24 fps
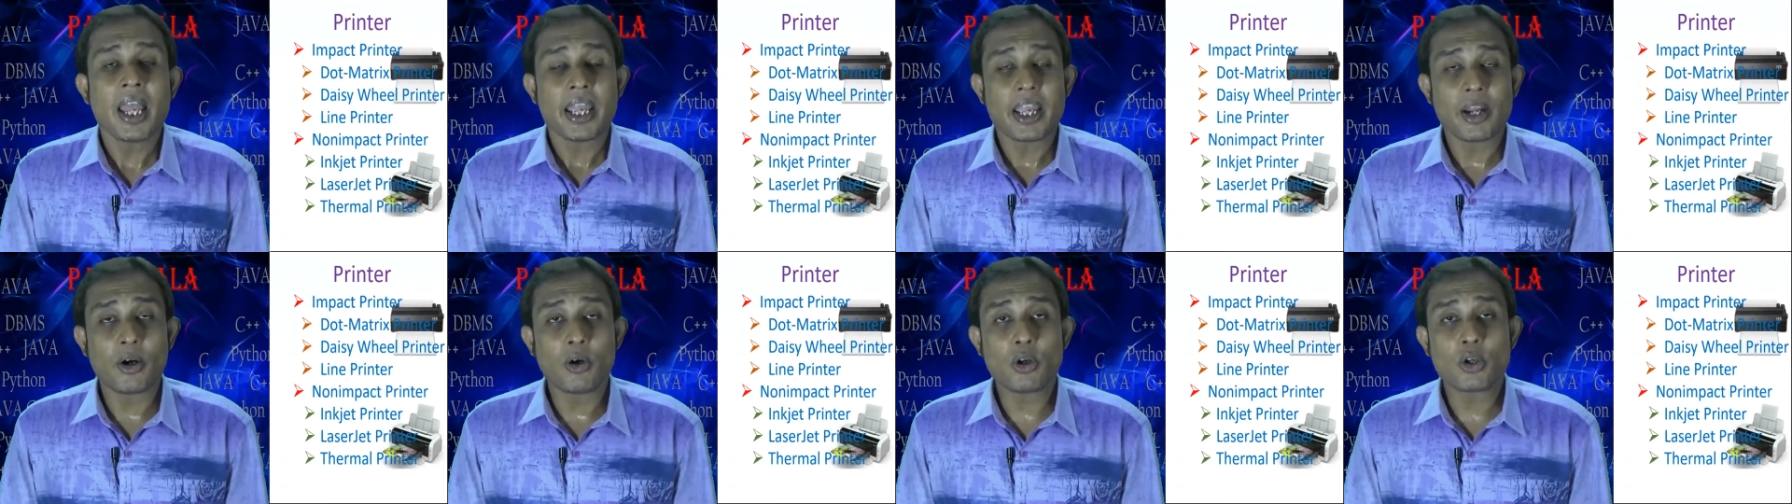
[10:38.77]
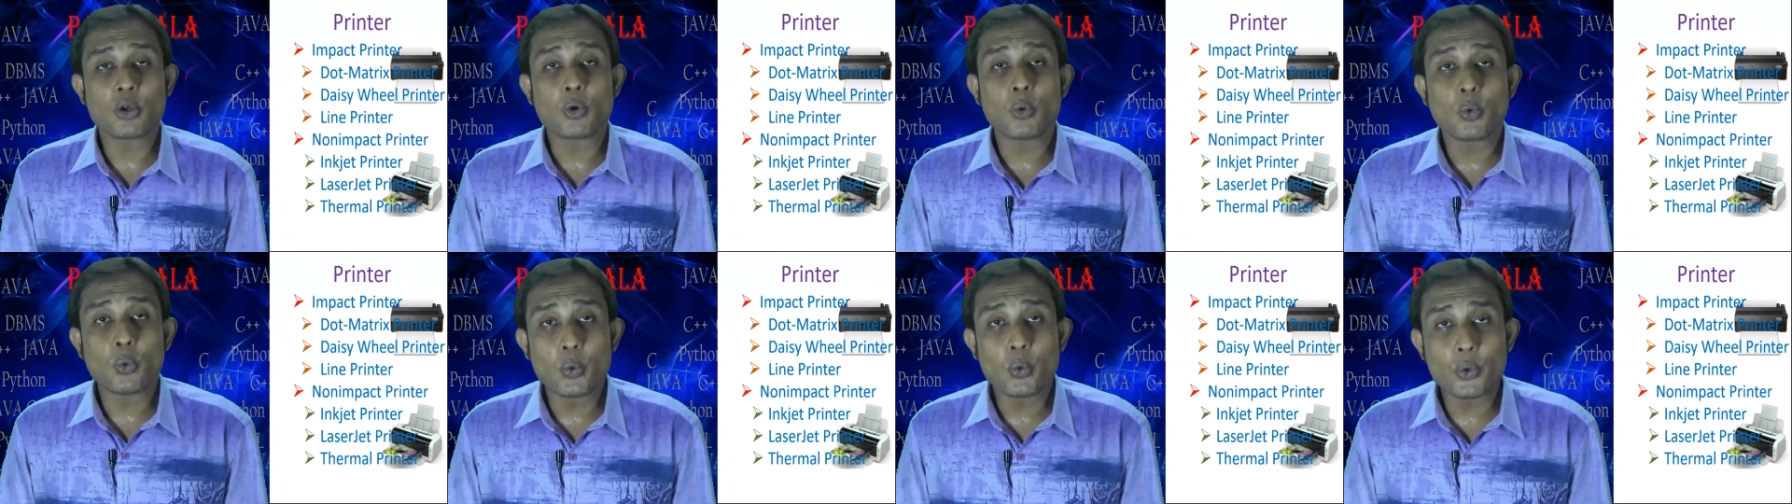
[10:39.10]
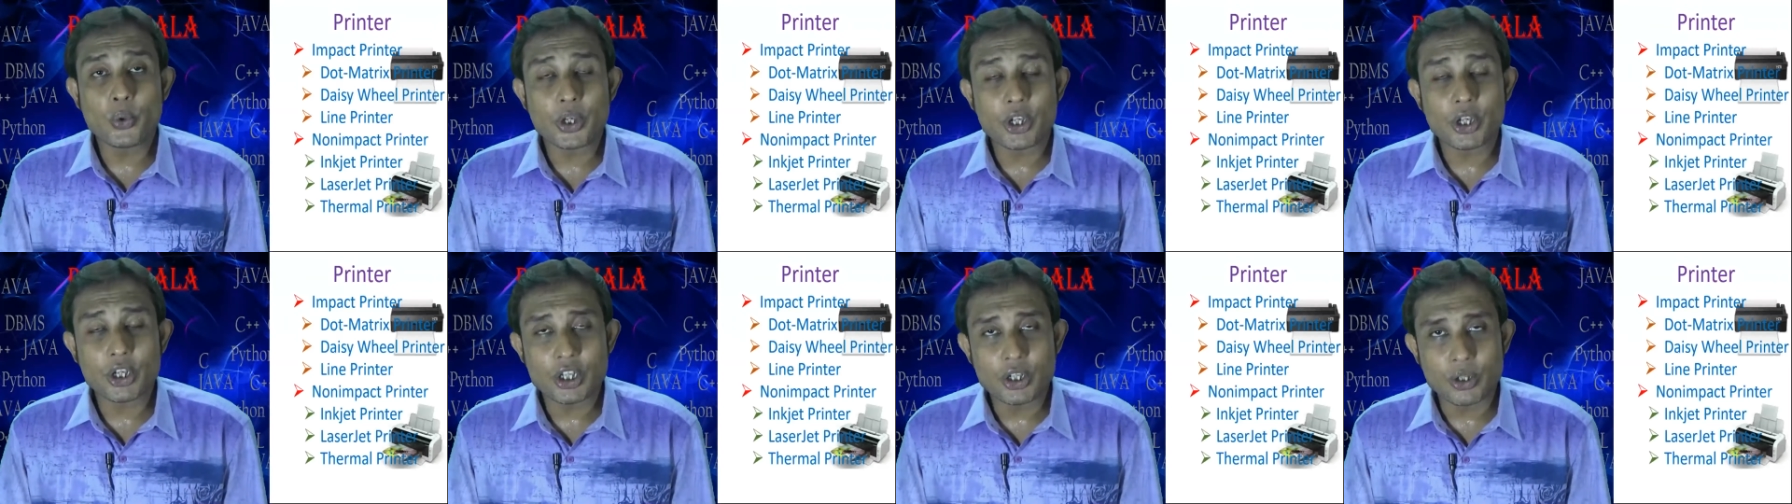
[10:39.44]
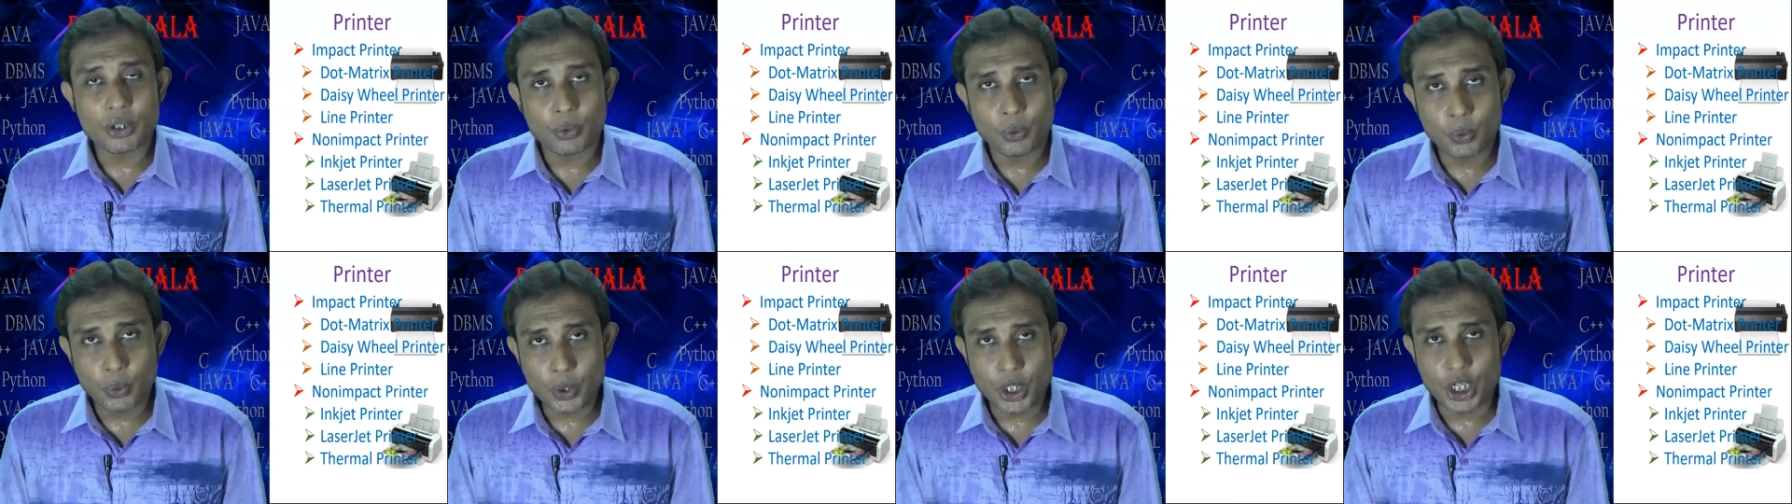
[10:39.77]

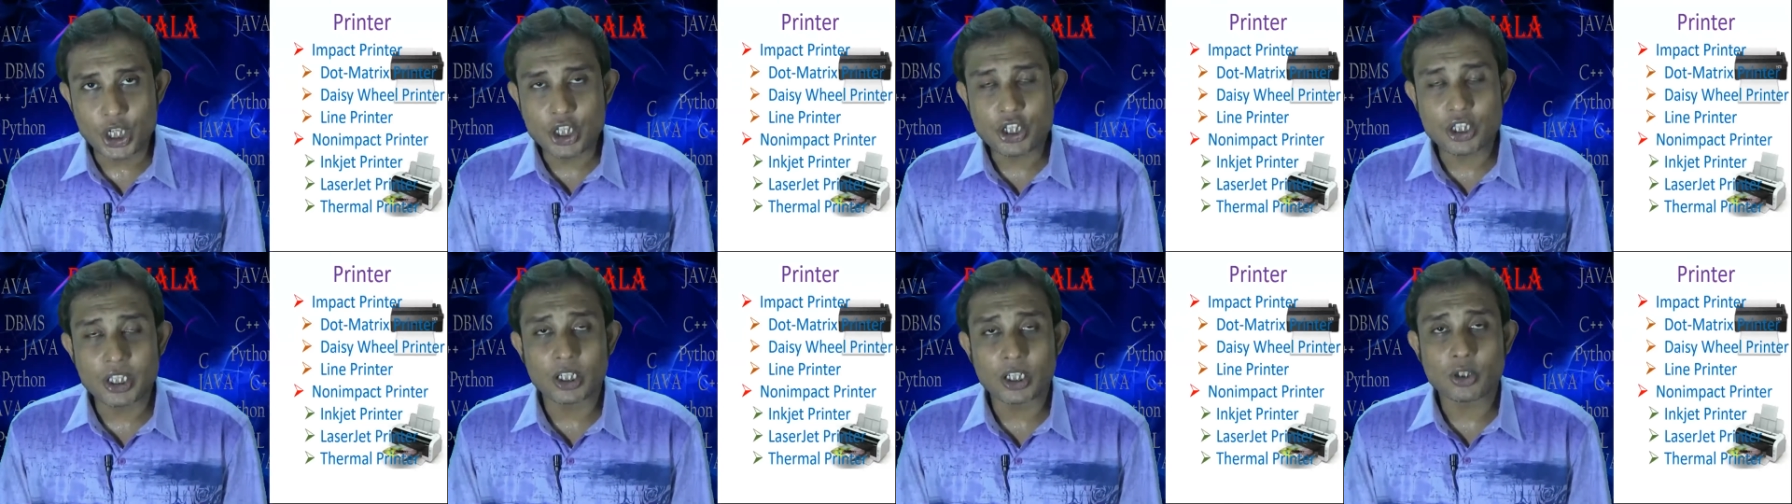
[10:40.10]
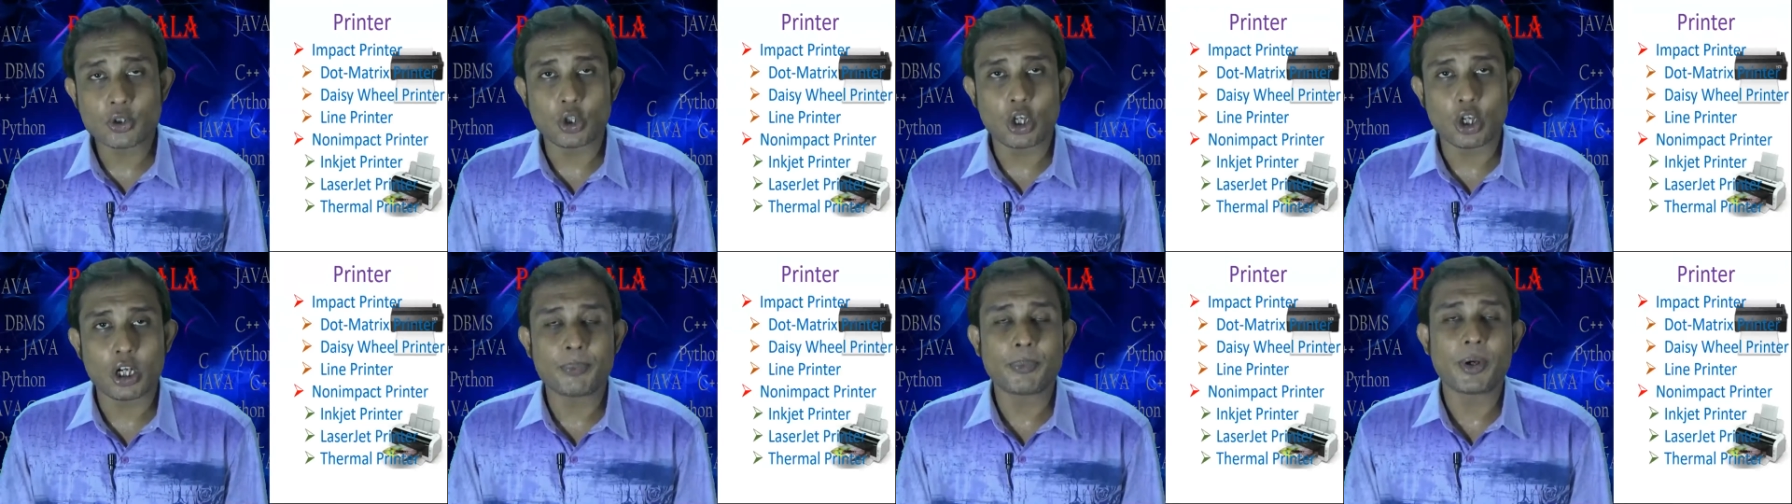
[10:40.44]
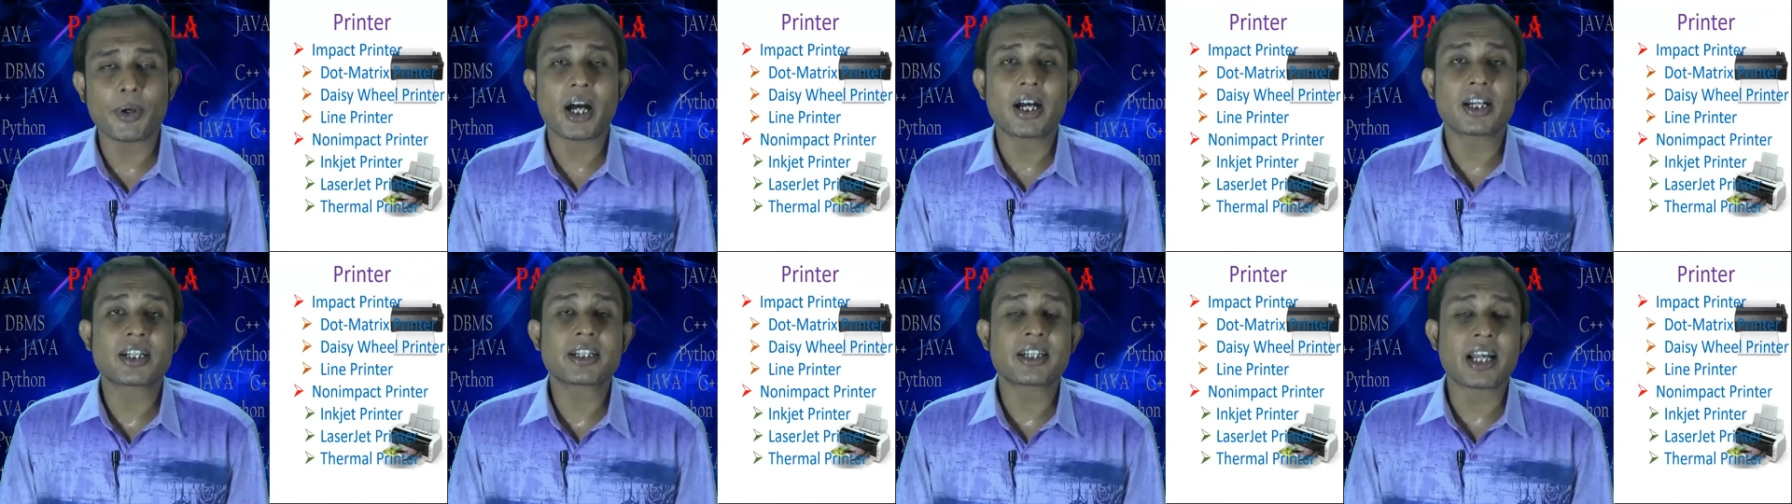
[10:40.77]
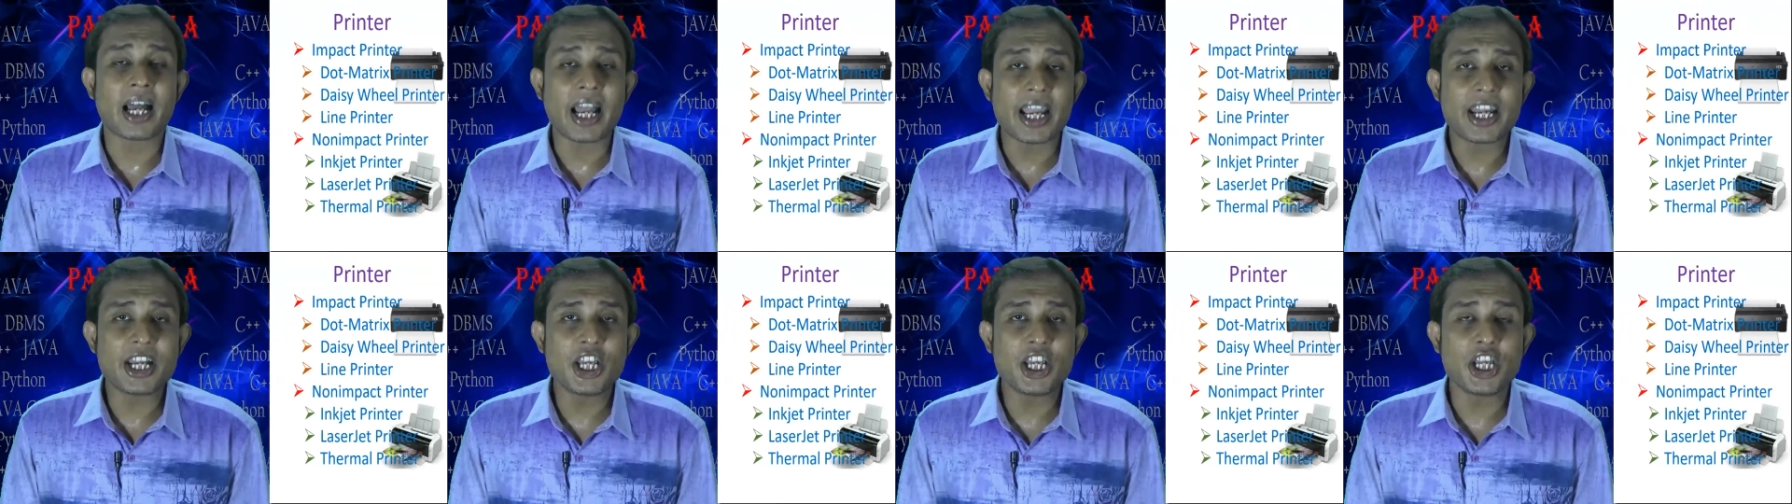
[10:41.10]
on which the top a
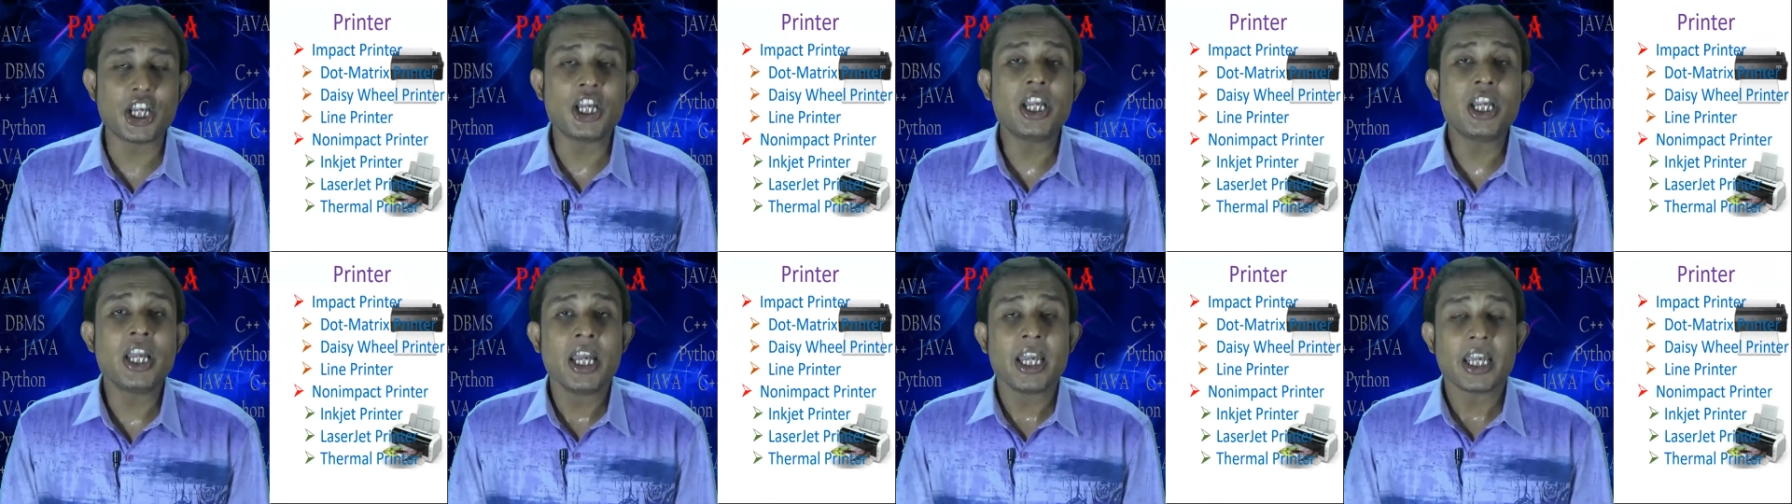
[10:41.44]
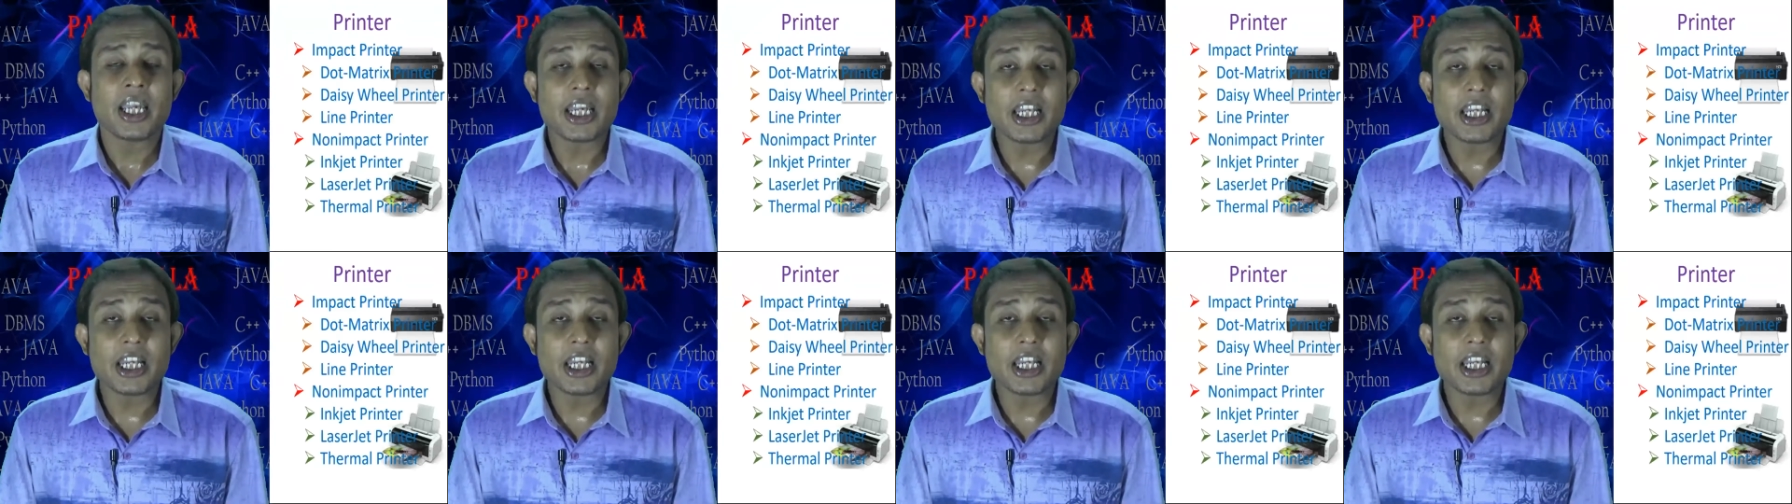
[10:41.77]
tiny